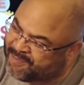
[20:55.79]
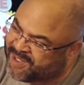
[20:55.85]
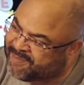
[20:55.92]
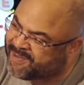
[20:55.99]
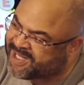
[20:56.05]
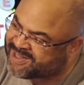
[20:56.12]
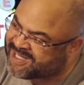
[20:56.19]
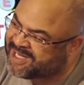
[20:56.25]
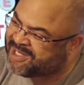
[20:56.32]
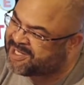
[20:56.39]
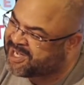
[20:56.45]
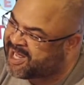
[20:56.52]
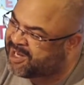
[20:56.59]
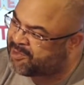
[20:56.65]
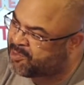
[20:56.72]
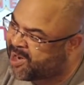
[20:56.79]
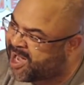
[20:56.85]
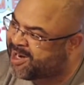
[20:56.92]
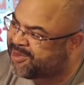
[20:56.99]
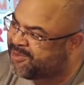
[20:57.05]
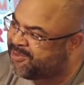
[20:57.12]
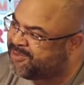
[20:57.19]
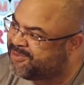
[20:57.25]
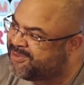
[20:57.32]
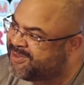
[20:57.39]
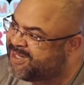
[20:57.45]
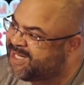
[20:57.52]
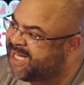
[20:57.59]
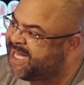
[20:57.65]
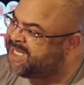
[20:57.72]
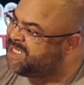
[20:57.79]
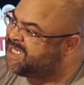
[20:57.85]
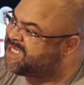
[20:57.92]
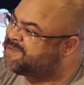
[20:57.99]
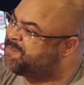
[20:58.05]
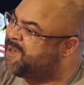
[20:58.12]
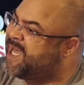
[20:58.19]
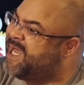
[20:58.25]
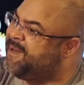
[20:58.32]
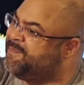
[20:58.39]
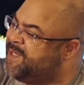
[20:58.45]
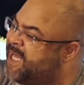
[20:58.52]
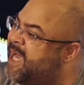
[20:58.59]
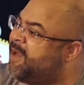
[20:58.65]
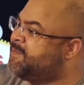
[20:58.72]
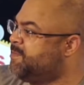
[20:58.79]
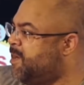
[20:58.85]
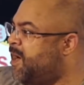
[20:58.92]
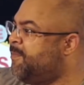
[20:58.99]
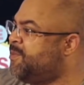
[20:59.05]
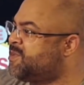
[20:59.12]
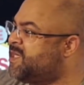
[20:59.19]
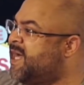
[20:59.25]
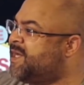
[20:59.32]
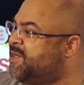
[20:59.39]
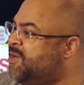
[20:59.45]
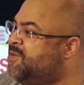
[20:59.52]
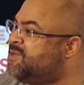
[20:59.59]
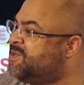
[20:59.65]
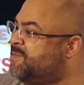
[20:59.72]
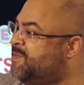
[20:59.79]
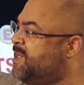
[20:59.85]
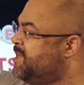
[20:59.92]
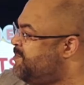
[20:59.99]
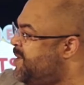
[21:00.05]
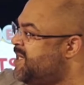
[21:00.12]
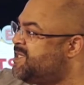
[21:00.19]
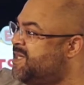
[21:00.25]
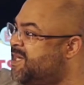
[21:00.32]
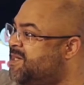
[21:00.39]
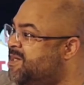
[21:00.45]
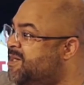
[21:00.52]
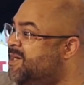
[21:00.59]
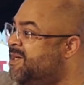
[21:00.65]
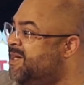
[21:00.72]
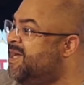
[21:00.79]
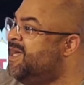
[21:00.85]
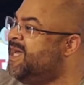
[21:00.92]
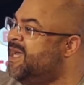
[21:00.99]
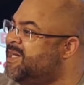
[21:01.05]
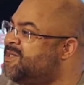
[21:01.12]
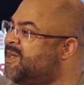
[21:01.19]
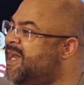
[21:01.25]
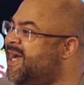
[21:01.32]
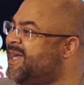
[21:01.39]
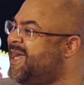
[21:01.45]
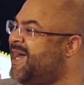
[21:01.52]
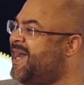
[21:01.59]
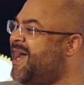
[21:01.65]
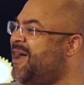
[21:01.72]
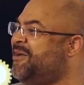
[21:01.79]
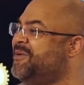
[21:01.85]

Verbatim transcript: me about that in Colorado and just played me out, almost like using me as best they could until I got out.